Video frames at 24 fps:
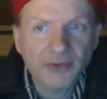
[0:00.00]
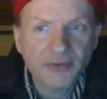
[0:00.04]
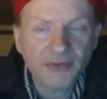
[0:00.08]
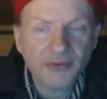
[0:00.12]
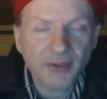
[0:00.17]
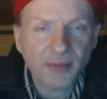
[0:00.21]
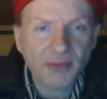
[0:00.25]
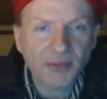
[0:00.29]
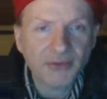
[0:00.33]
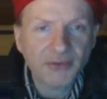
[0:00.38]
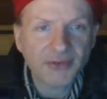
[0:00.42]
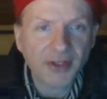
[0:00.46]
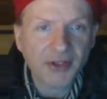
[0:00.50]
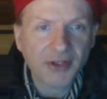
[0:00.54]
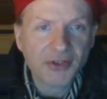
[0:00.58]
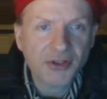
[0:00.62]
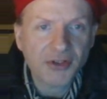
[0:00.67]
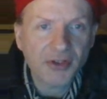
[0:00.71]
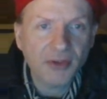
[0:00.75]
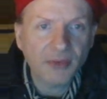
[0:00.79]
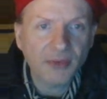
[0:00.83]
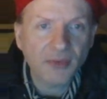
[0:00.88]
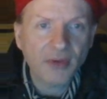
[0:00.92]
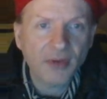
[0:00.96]
exact
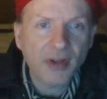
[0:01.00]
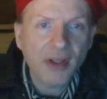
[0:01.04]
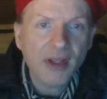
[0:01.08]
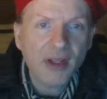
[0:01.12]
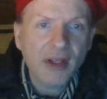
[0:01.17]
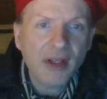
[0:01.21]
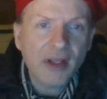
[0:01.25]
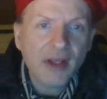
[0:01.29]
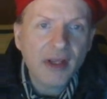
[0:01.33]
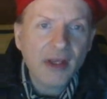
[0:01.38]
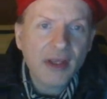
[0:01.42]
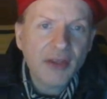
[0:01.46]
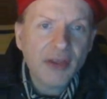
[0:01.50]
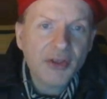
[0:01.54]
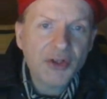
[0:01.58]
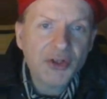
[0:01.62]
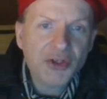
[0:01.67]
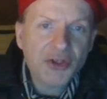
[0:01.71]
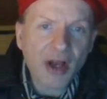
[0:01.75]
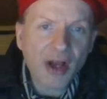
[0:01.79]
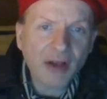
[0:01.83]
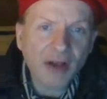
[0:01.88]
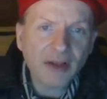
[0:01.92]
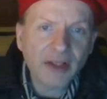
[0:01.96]
shoot. The
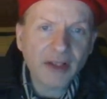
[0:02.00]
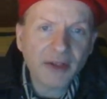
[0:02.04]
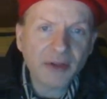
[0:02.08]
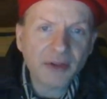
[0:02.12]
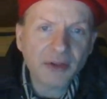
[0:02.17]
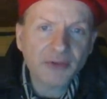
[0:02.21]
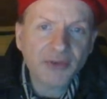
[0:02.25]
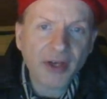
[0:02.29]
chalk letter